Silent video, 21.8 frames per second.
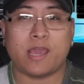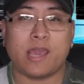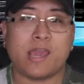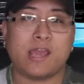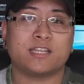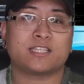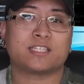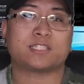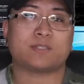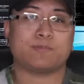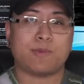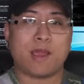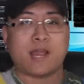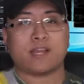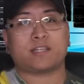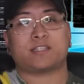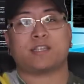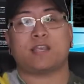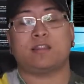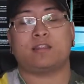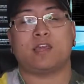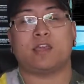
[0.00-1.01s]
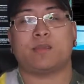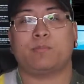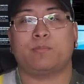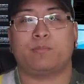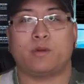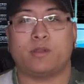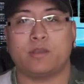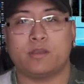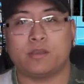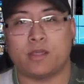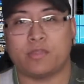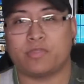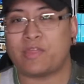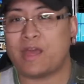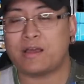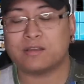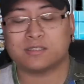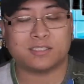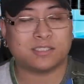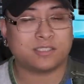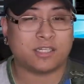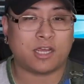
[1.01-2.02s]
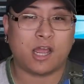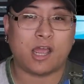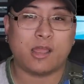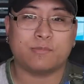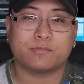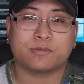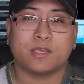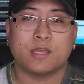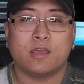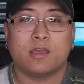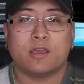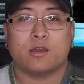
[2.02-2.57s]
and smash that like button a thousand times.